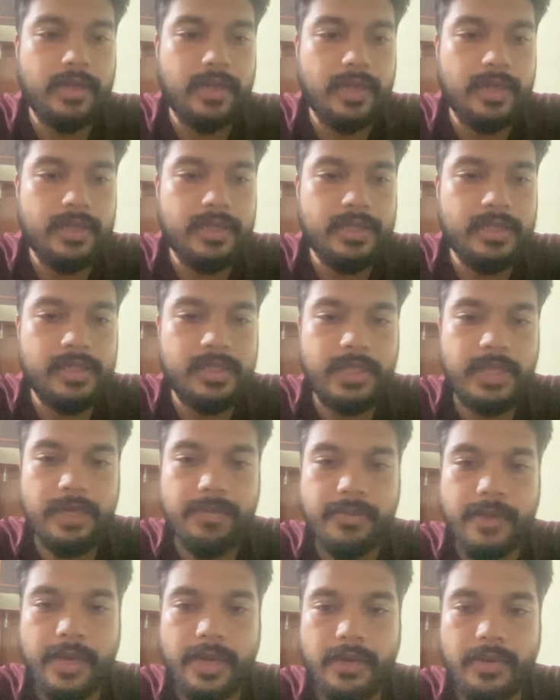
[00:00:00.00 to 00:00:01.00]
Let's just
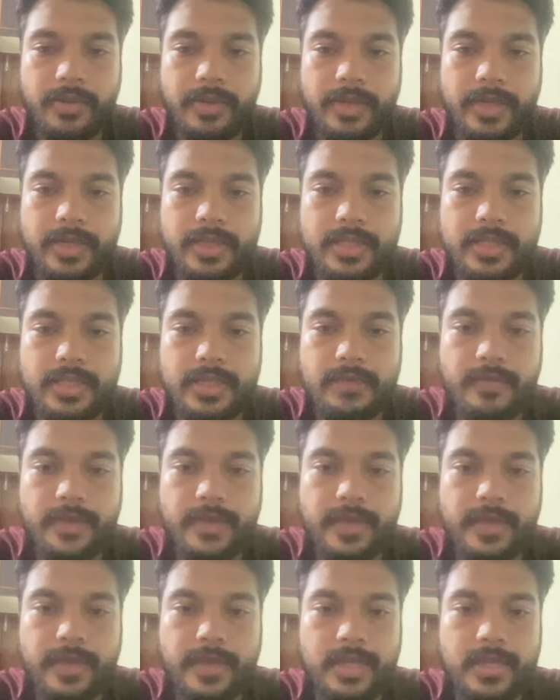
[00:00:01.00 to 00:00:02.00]
get back to it and see
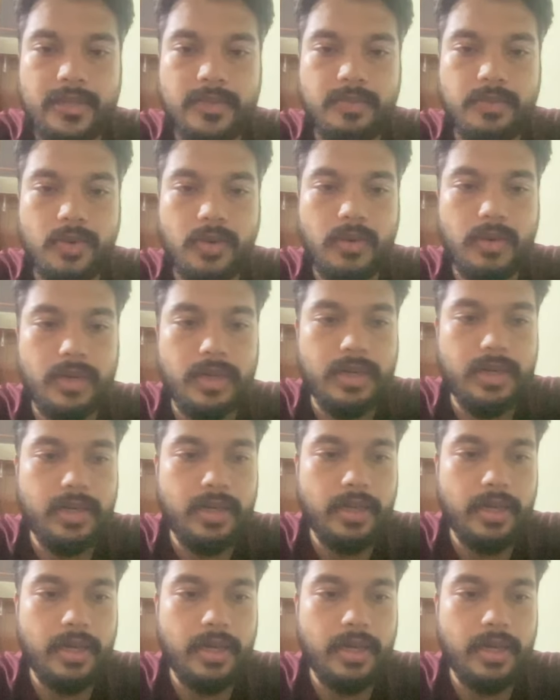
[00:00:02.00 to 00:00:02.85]
where it is broken.